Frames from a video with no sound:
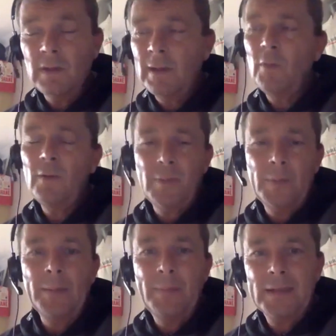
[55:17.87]
all for a
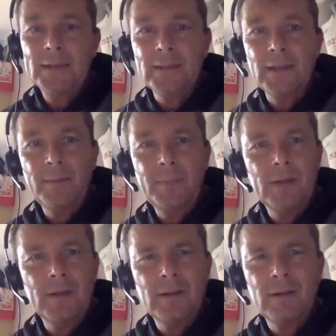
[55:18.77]
bit of banter,
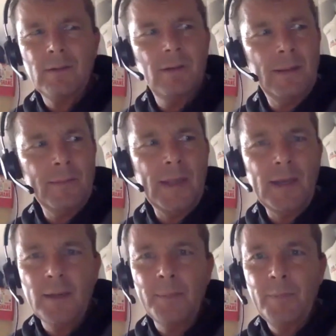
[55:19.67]
but I'm
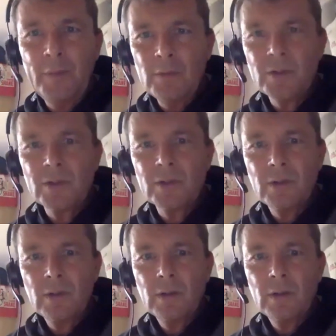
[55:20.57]
getting abuse.